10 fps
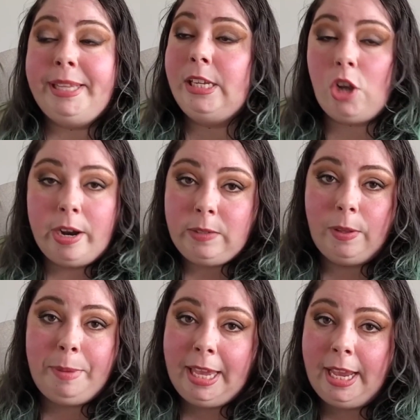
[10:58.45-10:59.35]
Please
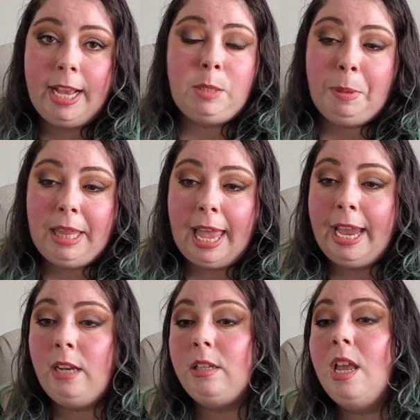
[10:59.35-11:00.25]
RSVP. It's
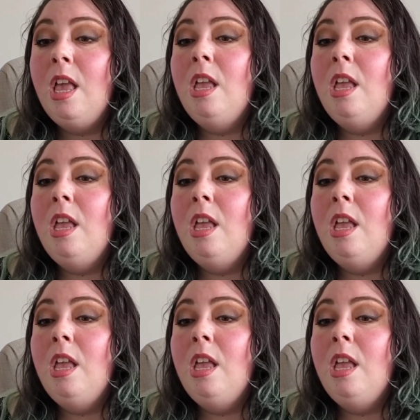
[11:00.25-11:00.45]
polite.